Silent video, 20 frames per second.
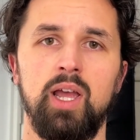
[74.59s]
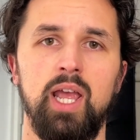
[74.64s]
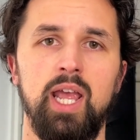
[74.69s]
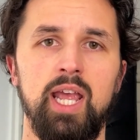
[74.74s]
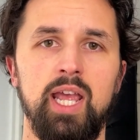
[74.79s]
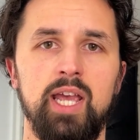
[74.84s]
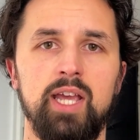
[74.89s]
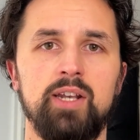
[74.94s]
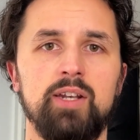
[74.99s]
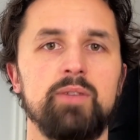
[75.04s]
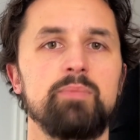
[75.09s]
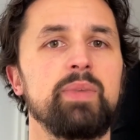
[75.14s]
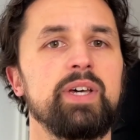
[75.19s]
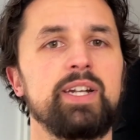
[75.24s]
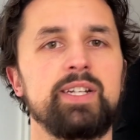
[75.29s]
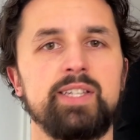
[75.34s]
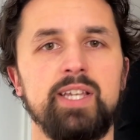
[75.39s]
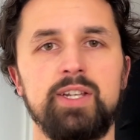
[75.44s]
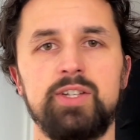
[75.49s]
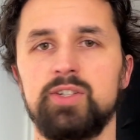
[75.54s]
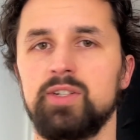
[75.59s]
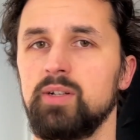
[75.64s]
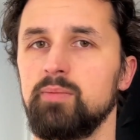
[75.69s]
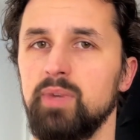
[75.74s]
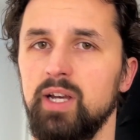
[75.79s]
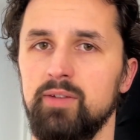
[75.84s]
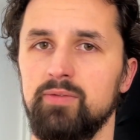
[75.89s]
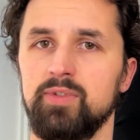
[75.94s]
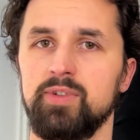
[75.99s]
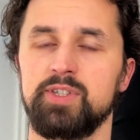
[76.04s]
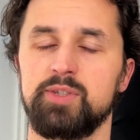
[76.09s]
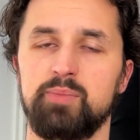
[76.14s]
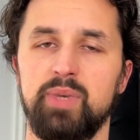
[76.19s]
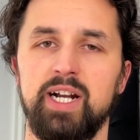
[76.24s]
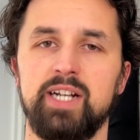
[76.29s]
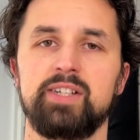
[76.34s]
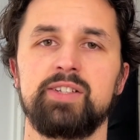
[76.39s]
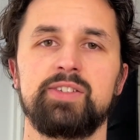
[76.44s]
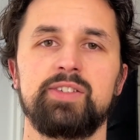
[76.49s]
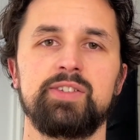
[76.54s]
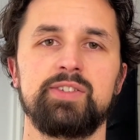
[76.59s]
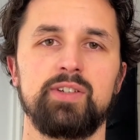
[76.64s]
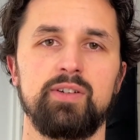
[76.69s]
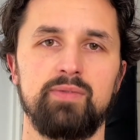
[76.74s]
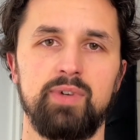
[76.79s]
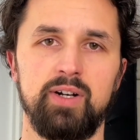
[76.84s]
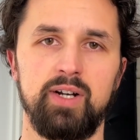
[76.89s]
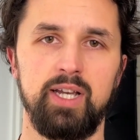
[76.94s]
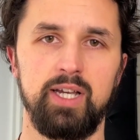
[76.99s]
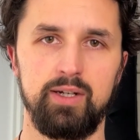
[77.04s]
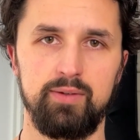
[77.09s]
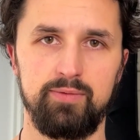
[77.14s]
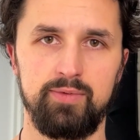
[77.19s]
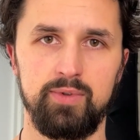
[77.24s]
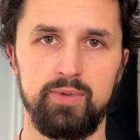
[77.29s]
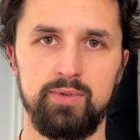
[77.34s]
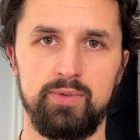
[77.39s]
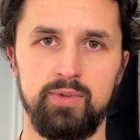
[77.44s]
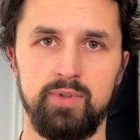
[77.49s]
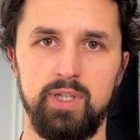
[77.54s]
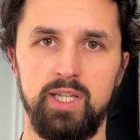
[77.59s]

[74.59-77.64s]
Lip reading: and meditation and mindfulness practices are very helpful